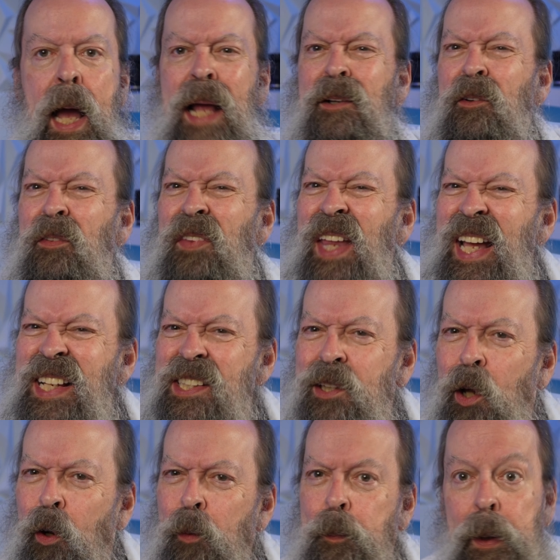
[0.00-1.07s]
I don't think
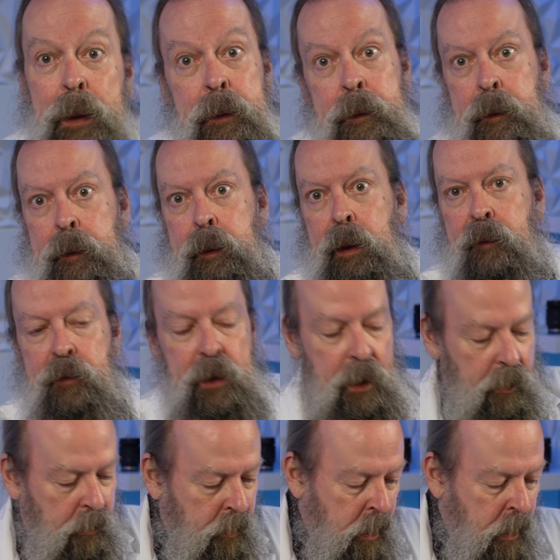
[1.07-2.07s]
so, but you never know.